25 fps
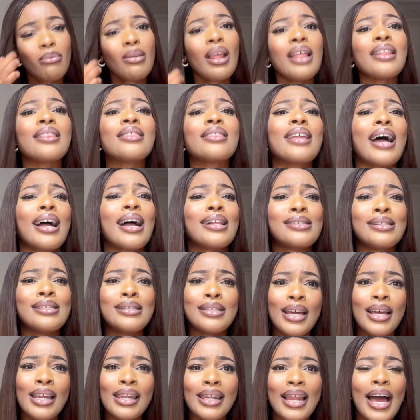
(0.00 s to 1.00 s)
that
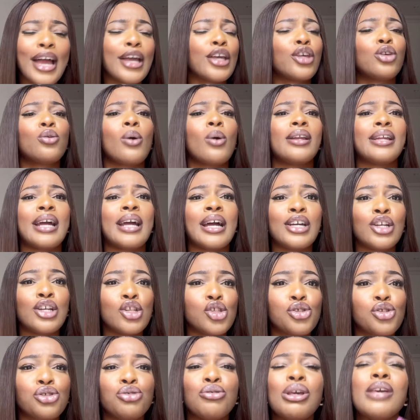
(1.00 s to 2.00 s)
they like you and they are
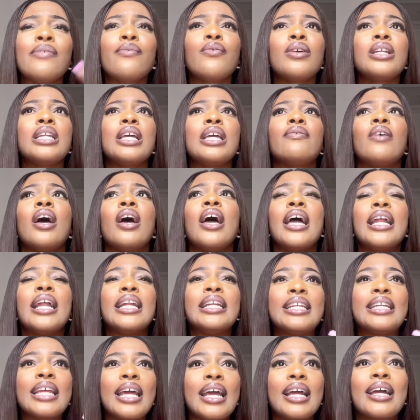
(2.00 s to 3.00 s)
into you, even
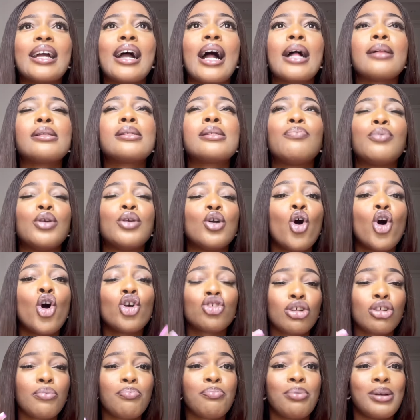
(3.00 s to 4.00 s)
if they can't be
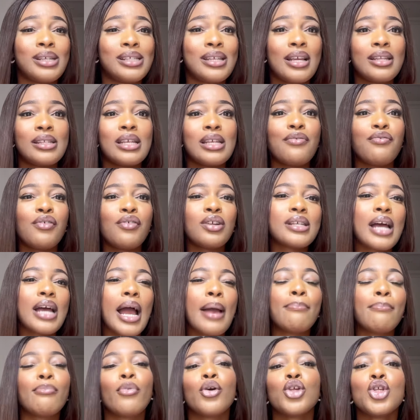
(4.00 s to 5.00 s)
100% every
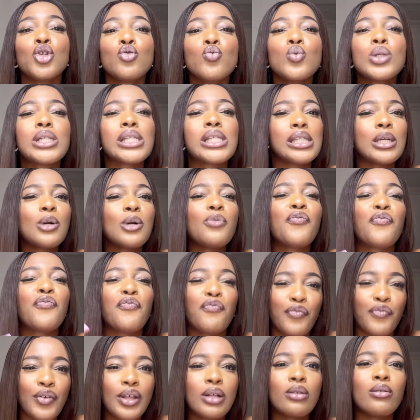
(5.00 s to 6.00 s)
time, but you would still
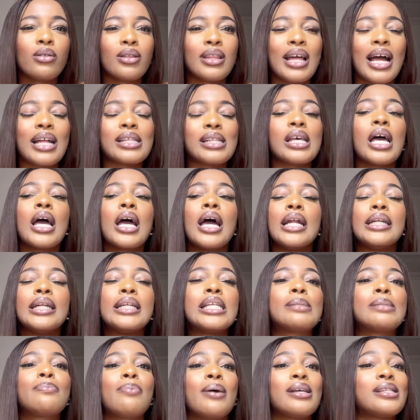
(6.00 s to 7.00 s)
feel that
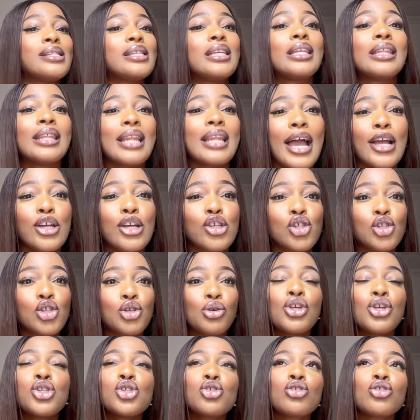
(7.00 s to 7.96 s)
this person likes you.